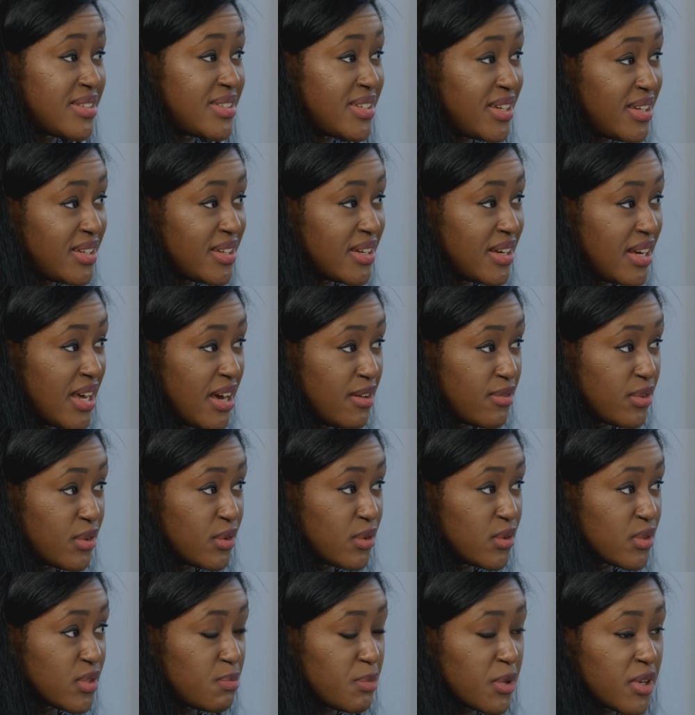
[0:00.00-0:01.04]
at senior
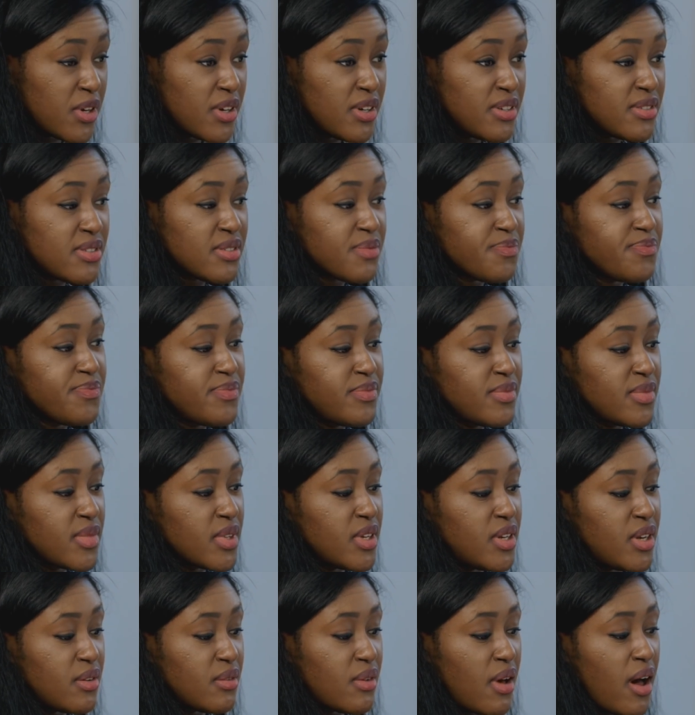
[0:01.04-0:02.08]
levels, because
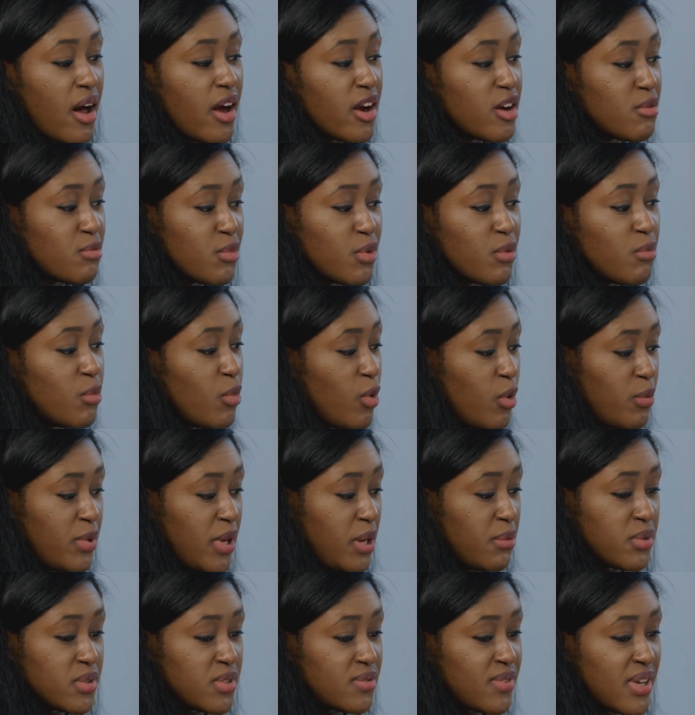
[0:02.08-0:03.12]
hiring more
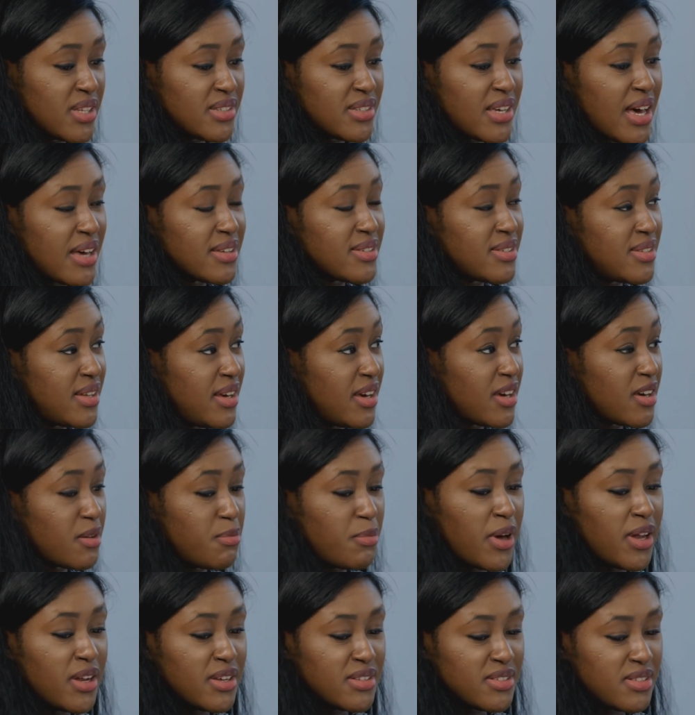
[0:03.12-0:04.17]
people is fantastic,
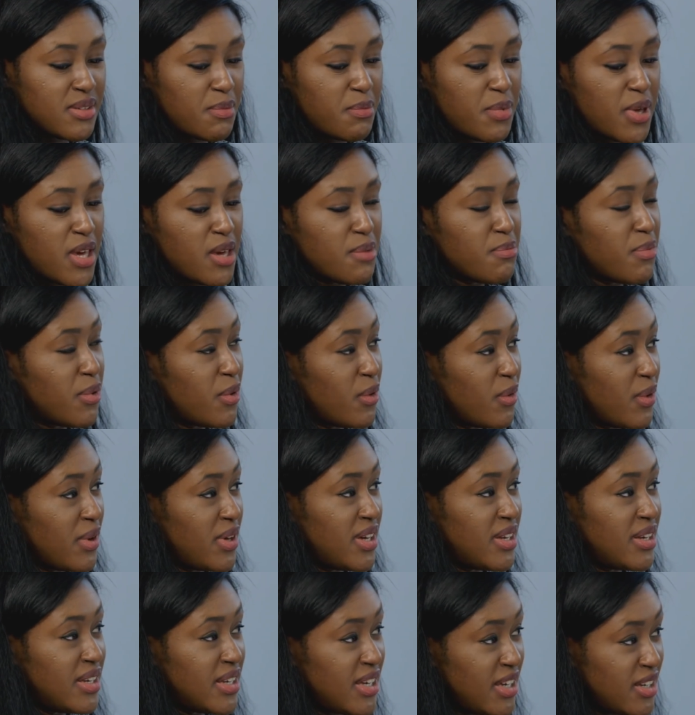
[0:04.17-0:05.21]
but it's the people
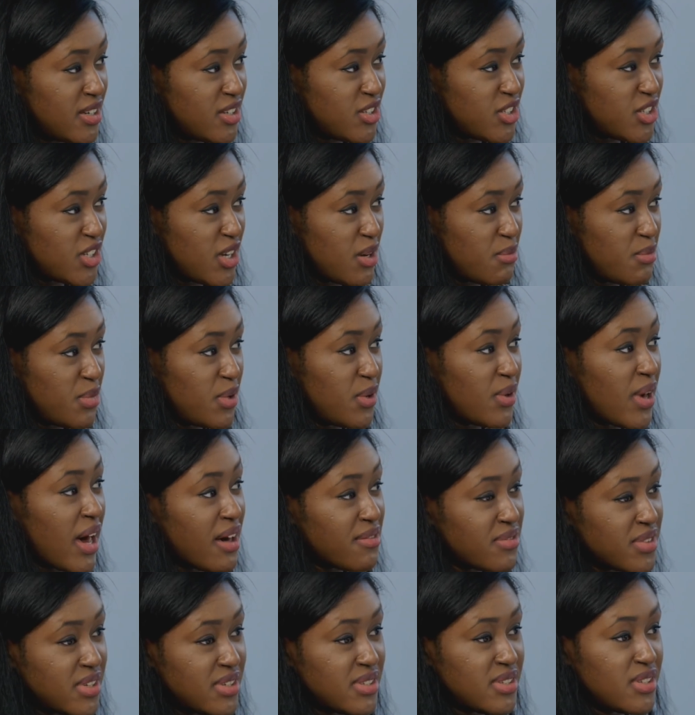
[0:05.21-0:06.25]
in leadership who
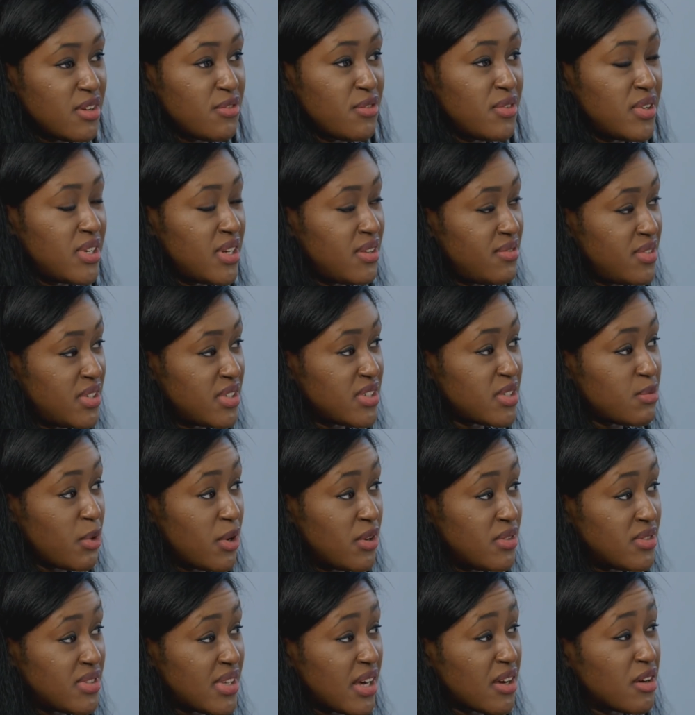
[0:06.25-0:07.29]
have these different lived
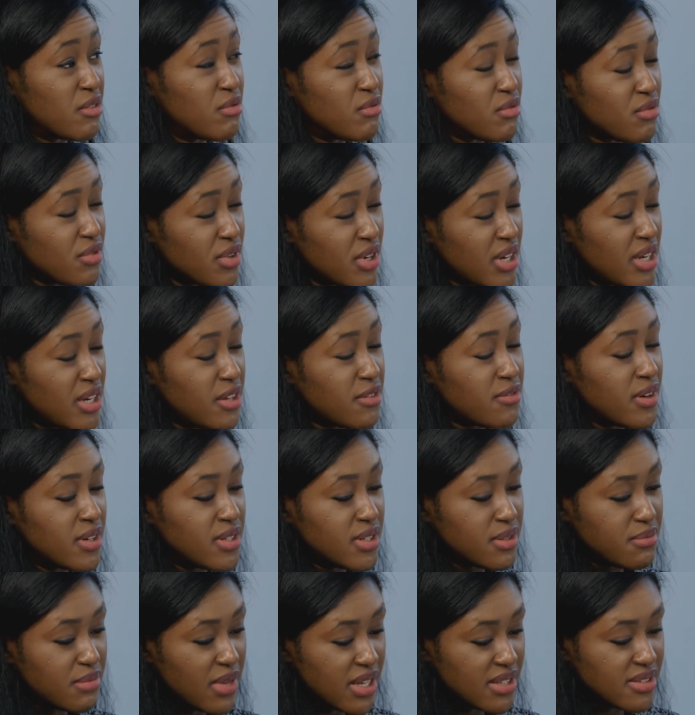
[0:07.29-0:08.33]
experience that can really
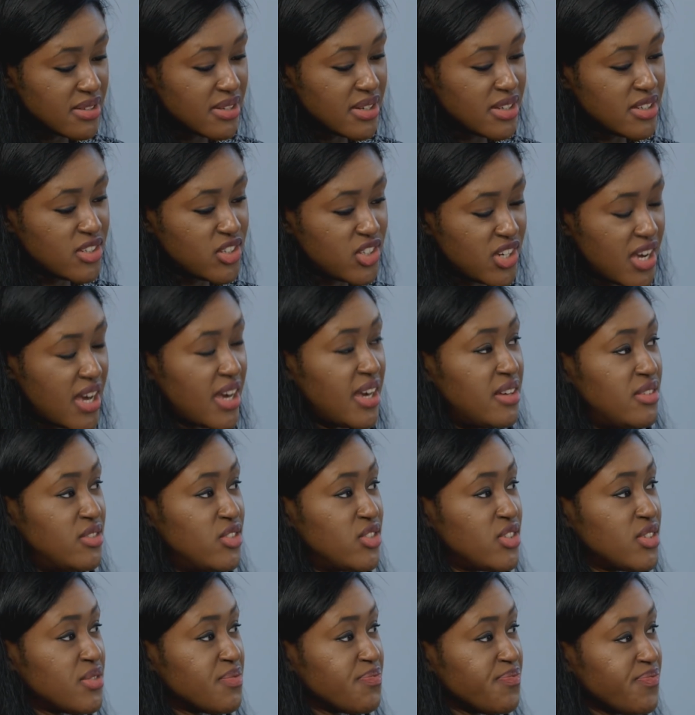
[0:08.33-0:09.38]
fundamentally
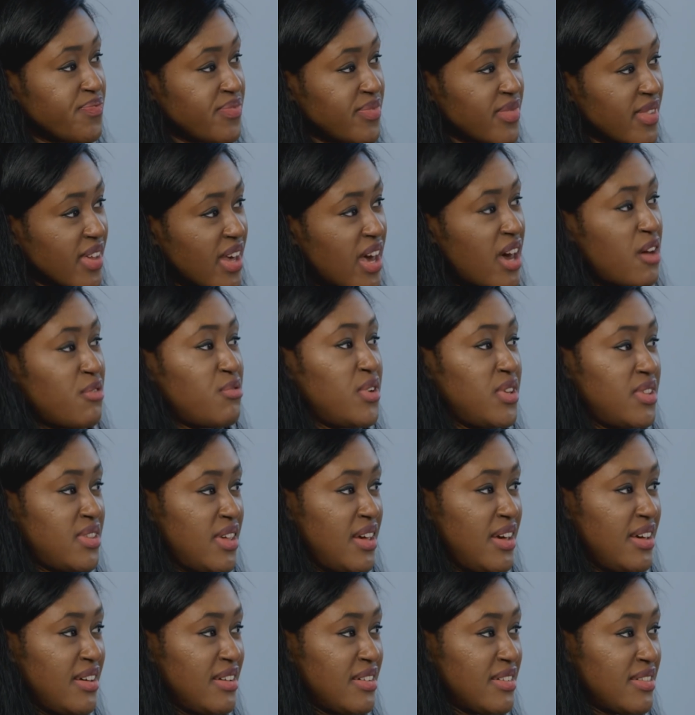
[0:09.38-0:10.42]
change everything.